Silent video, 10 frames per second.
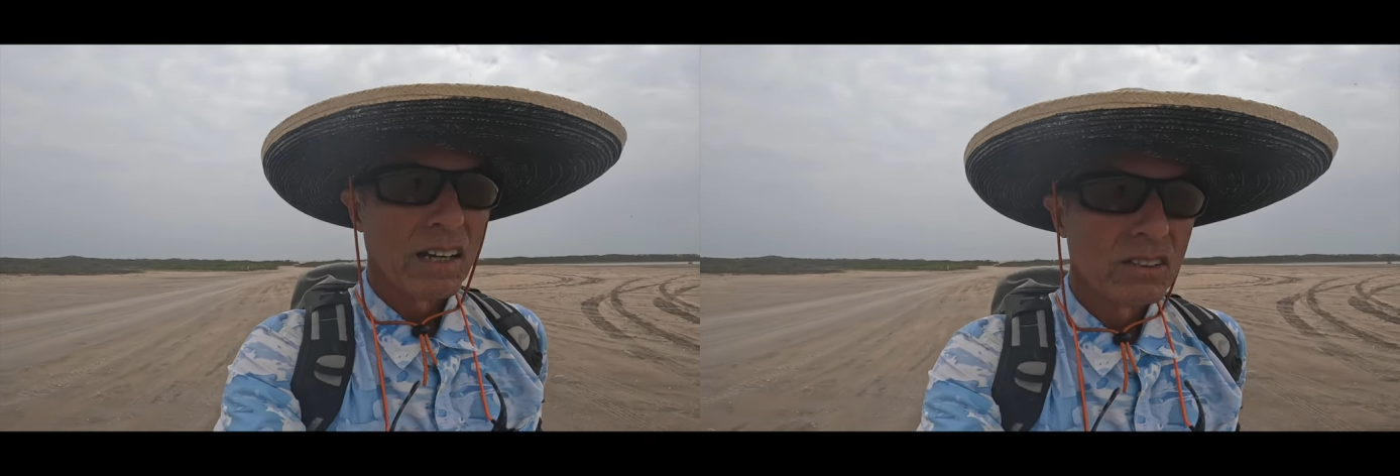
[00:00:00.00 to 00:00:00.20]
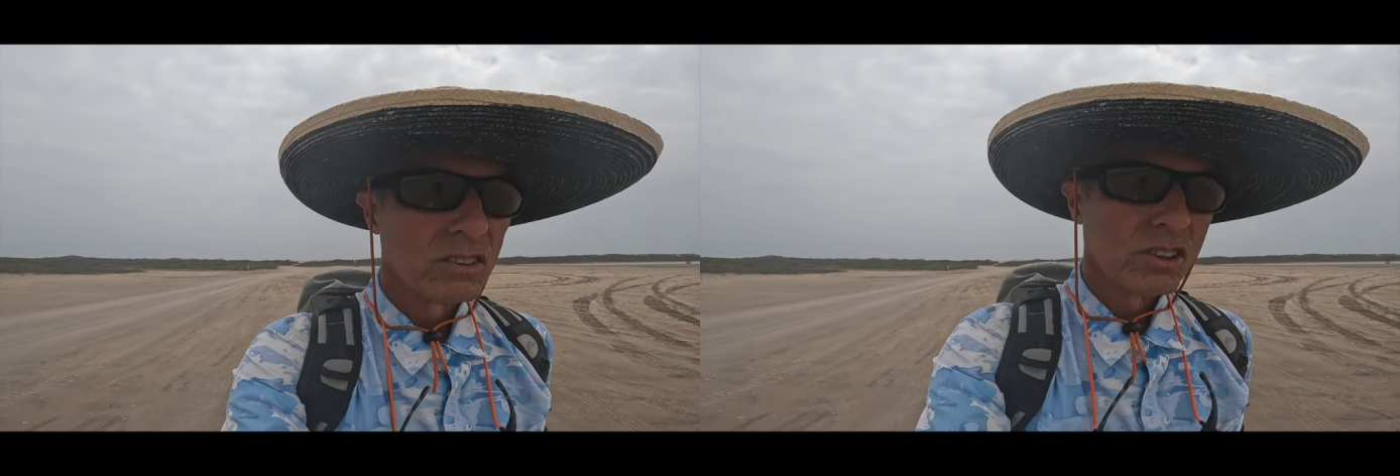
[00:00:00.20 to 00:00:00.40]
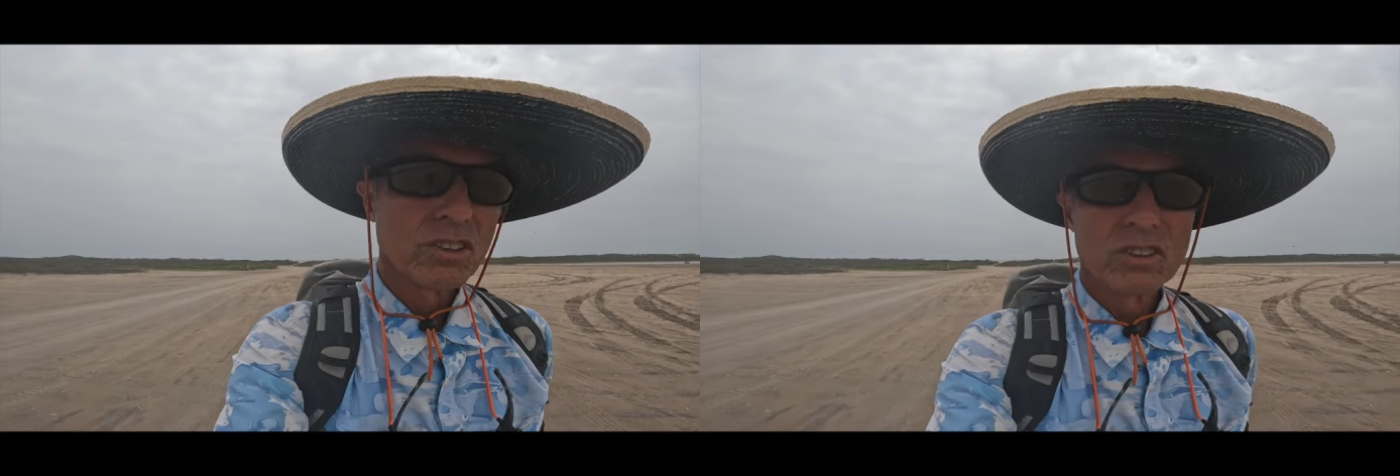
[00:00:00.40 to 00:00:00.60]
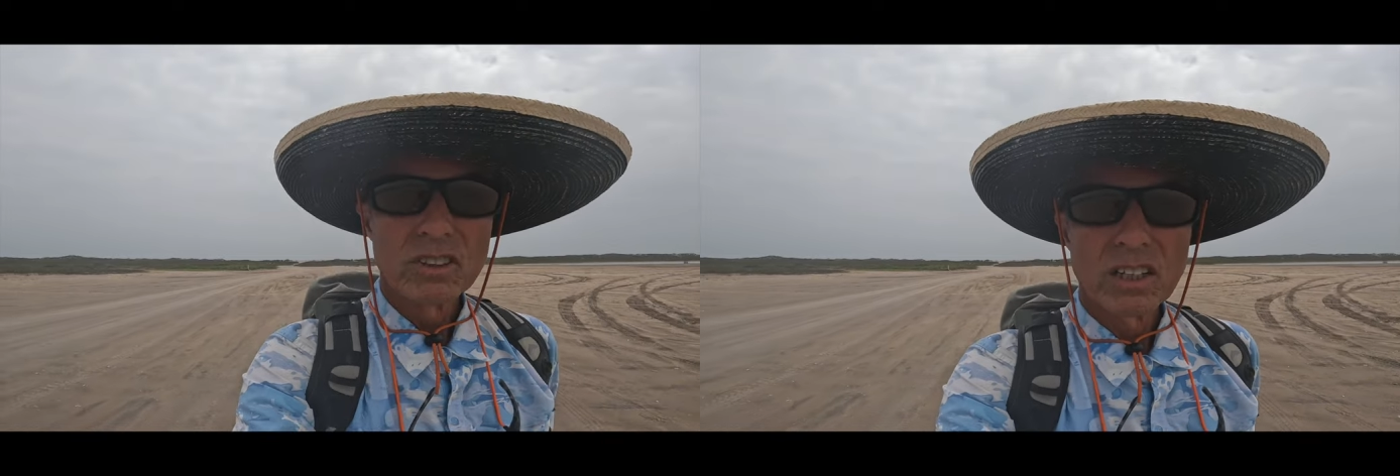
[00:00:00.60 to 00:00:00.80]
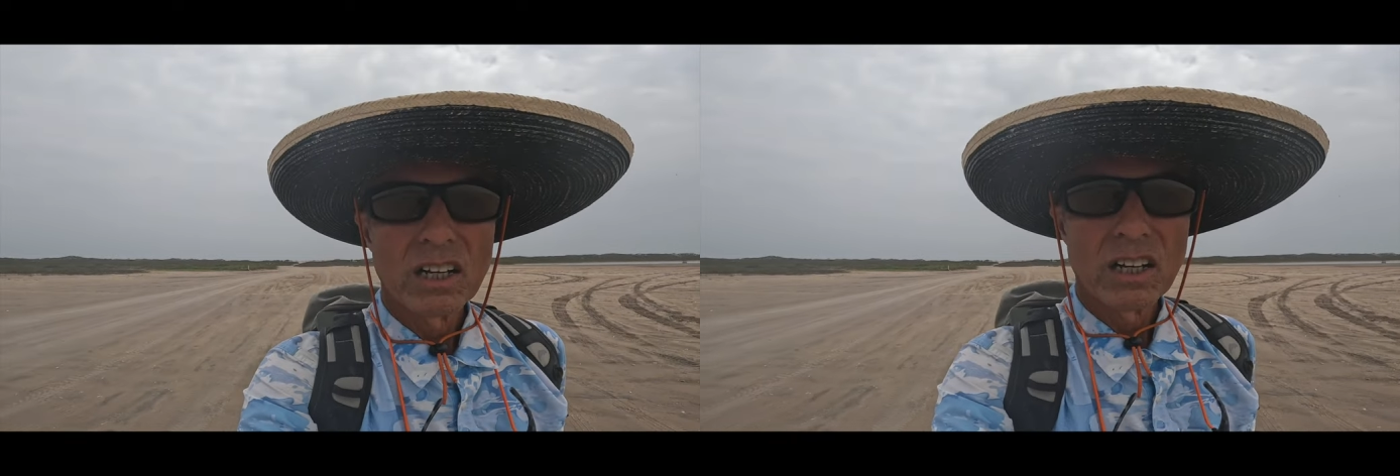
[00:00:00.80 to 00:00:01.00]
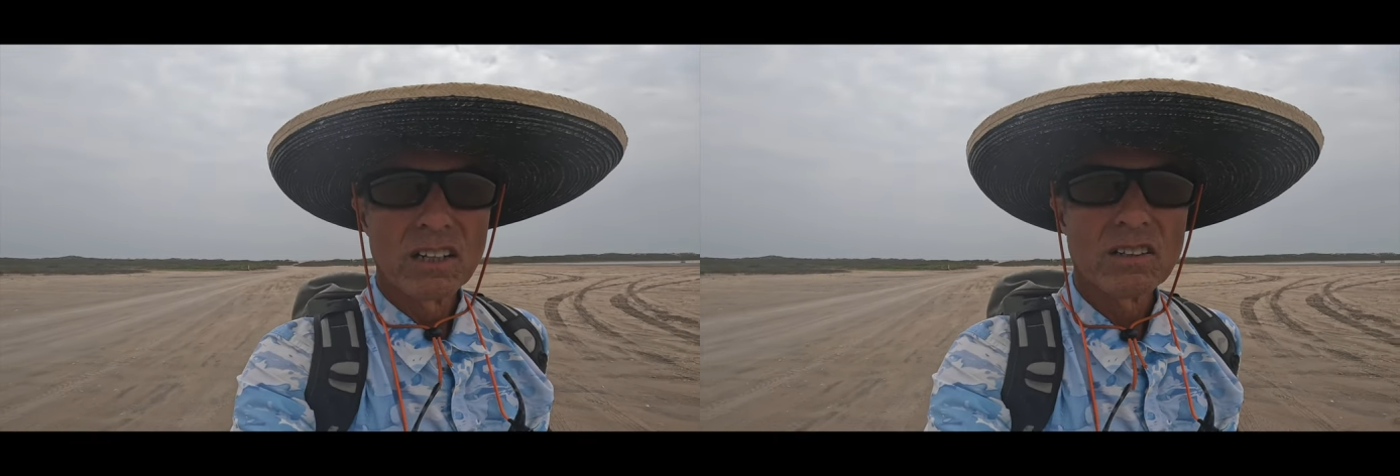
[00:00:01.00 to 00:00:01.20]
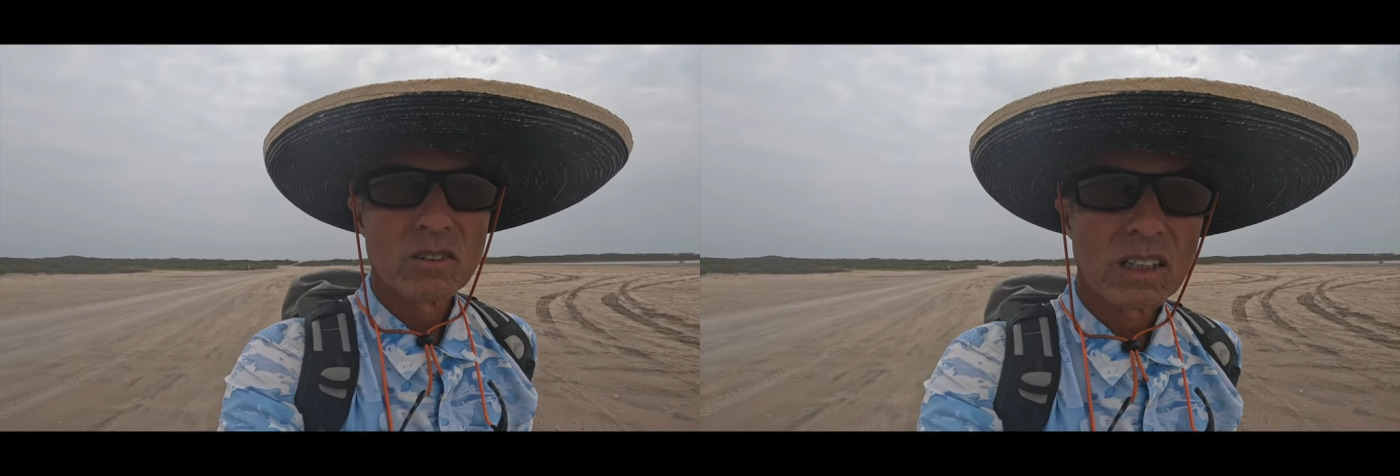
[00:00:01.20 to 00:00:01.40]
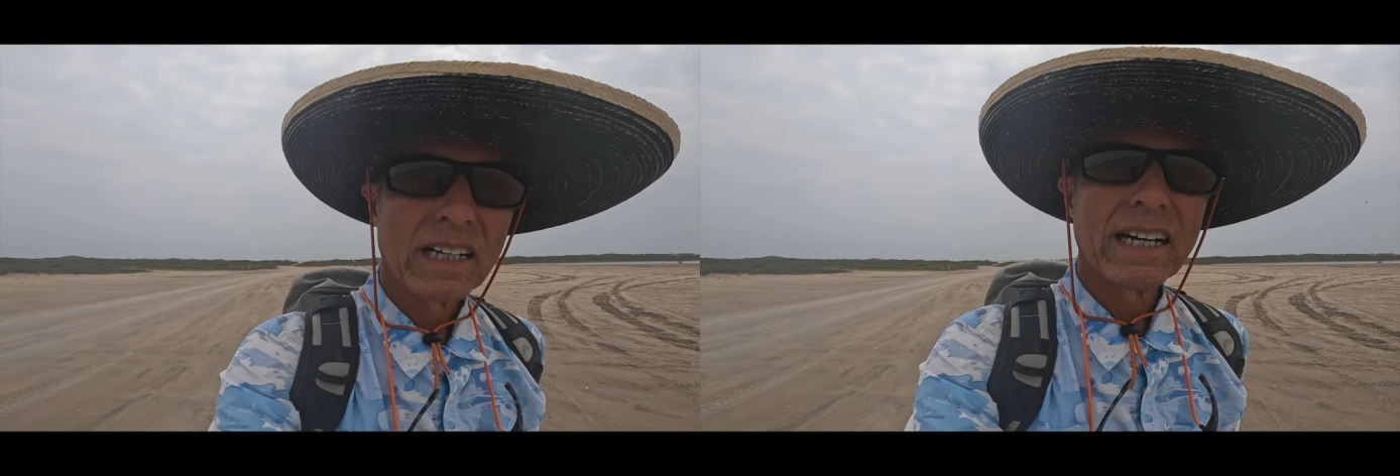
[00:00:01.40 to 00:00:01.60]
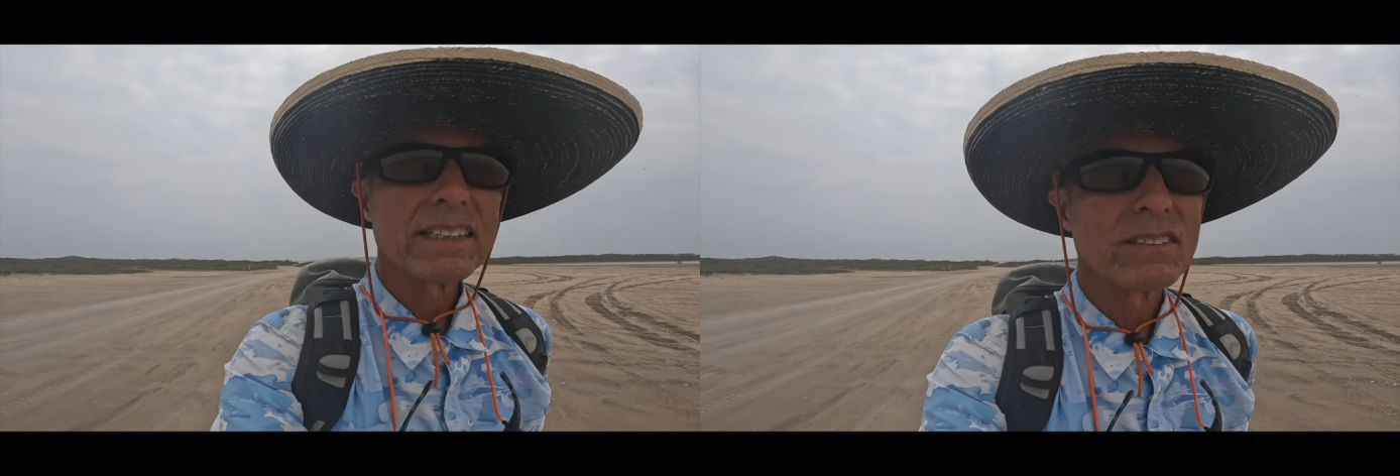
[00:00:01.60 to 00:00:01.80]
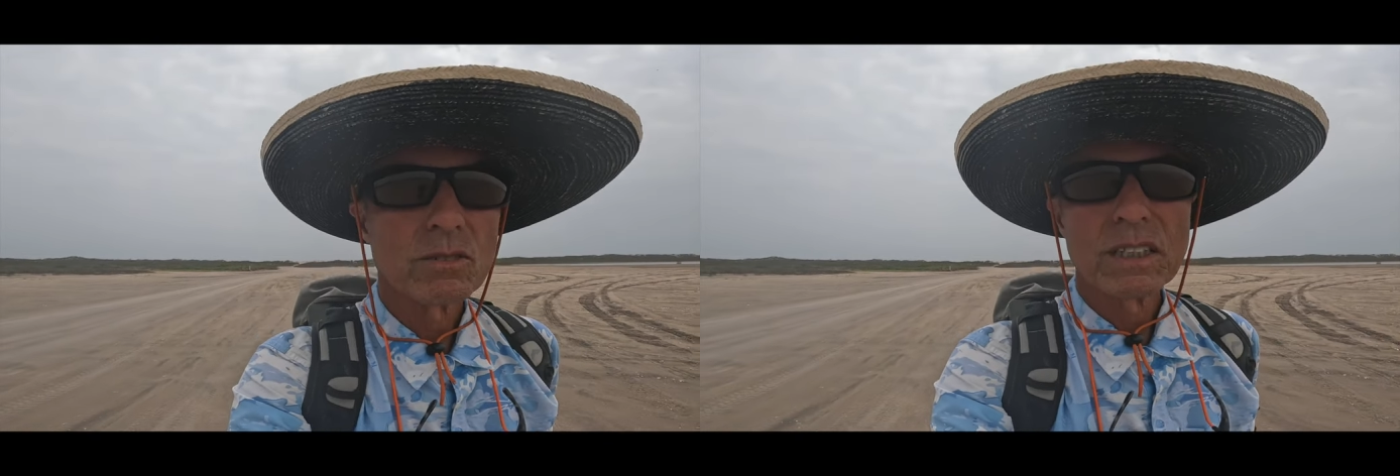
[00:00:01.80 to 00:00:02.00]
and just
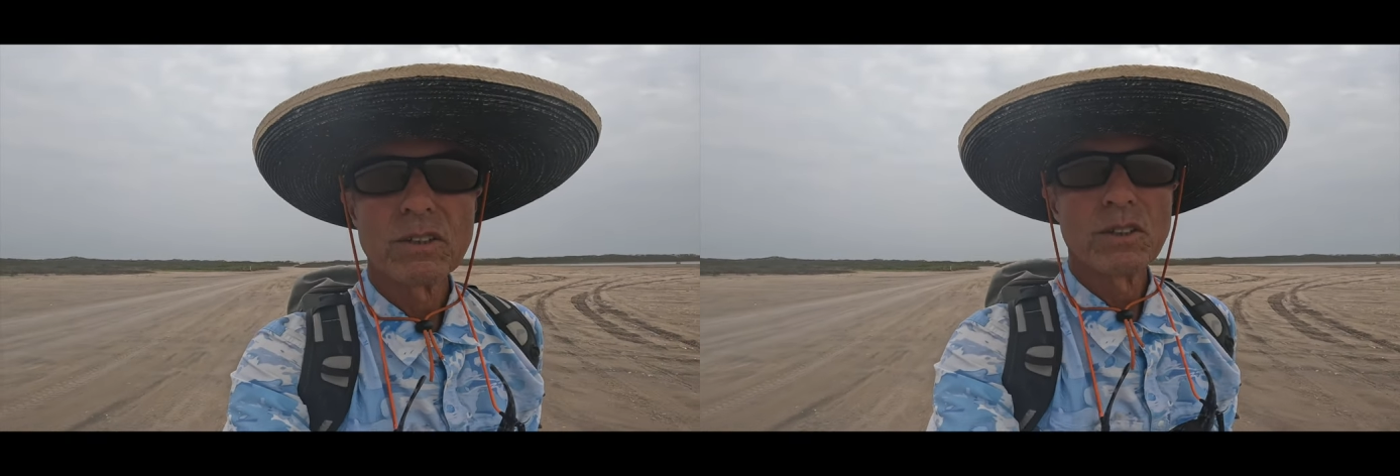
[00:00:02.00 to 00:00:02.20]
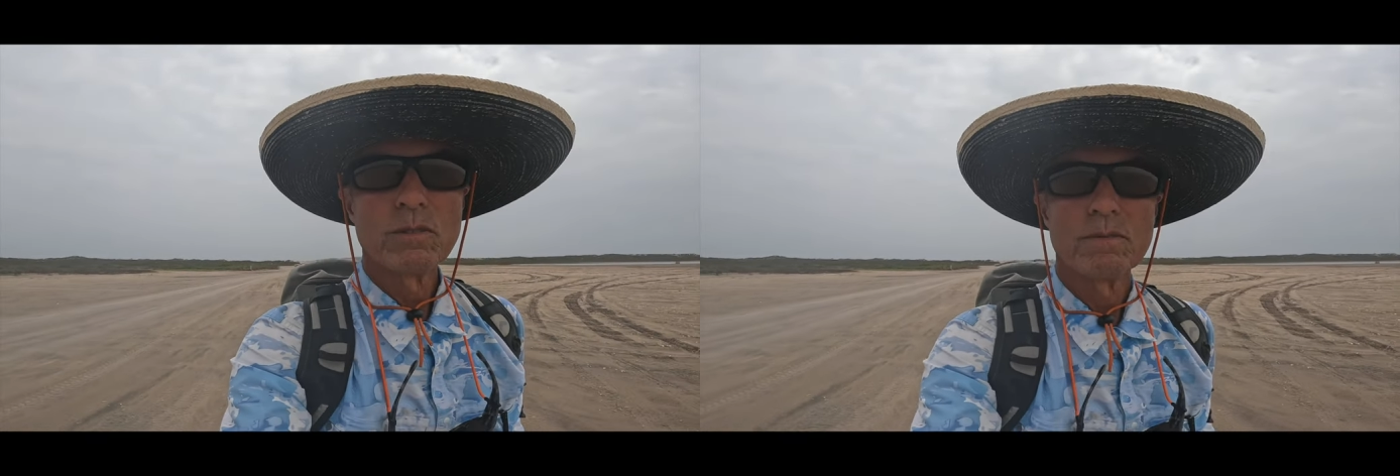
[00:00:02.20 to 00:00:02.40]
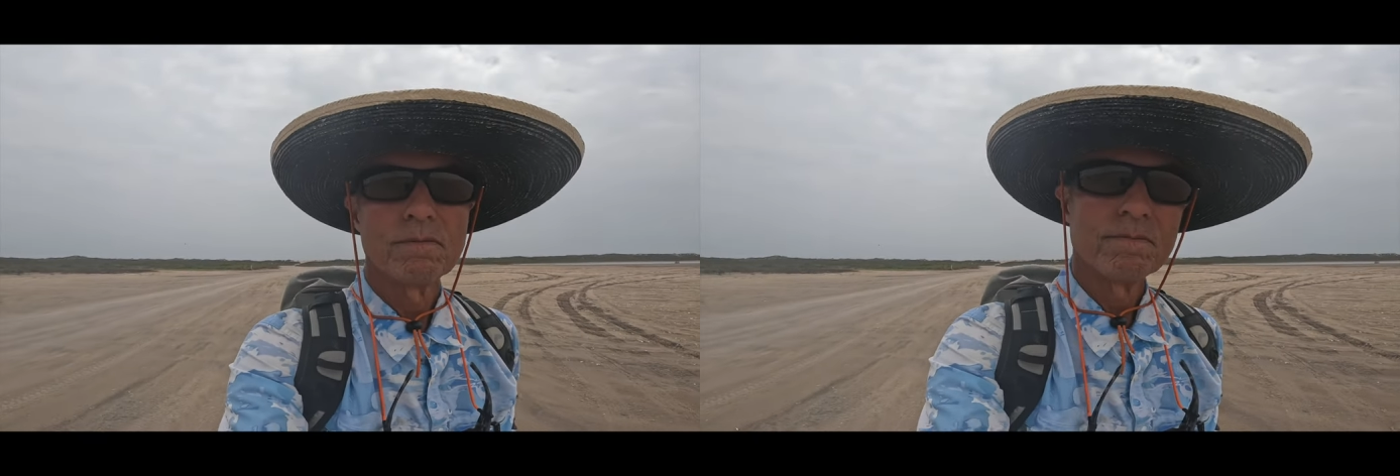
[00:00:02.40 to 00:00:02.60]
relax and regroup.